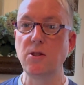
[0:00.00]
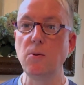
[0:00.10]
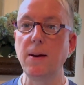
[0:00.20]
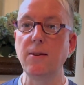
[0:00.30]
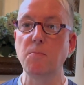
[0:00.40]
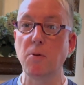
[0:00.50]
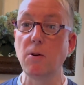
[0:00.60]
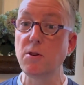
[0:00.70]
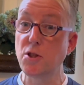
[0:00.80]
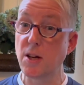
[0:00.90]
to his
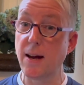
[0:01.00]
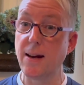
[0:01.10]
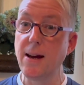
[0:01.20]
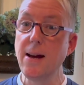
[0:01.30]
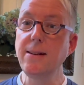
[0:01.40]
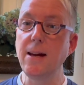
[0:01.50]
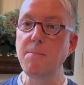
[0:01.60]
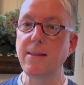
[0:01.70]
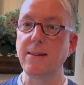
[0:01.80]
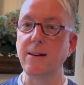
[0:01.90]
protege,
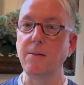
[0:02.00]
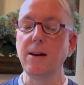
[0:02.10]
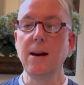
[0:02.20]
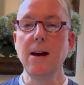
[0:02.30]
Timothy.